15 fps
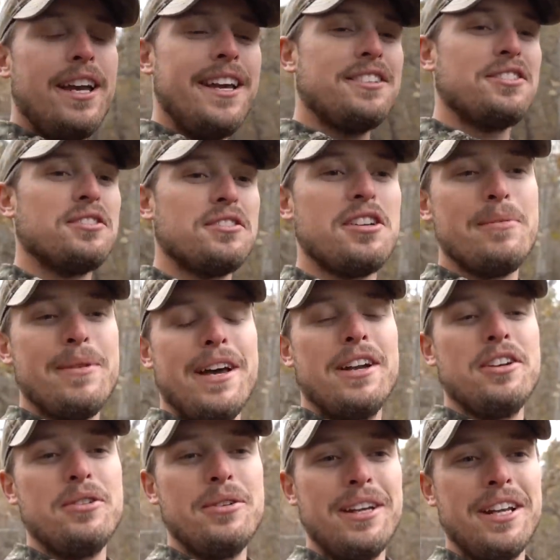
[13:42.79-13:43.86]
He's gonna tell me how
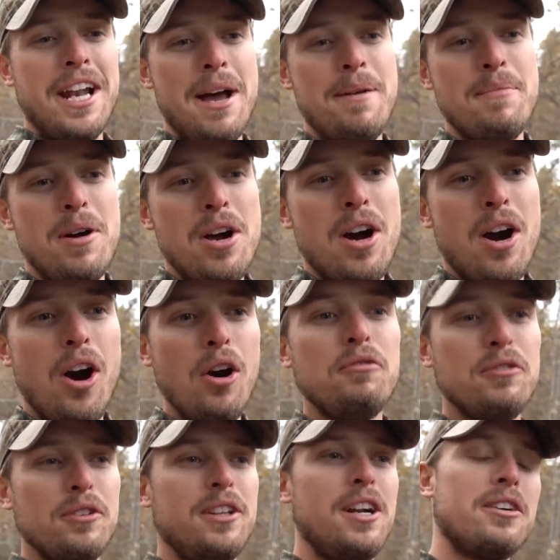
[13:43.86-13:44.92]
to do it, and I'm
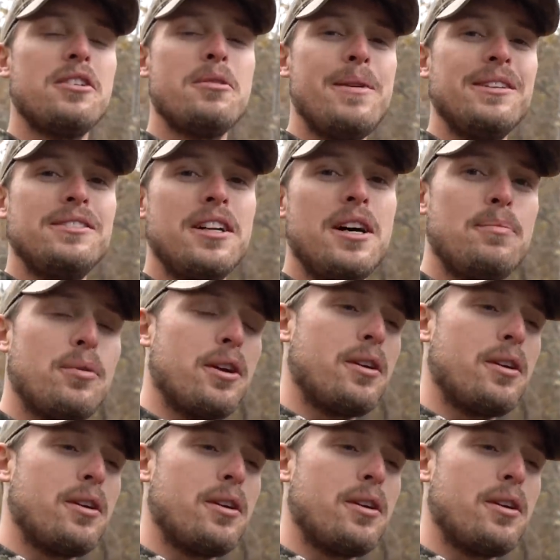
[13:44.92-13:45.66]
hopefully not gonna mess it up.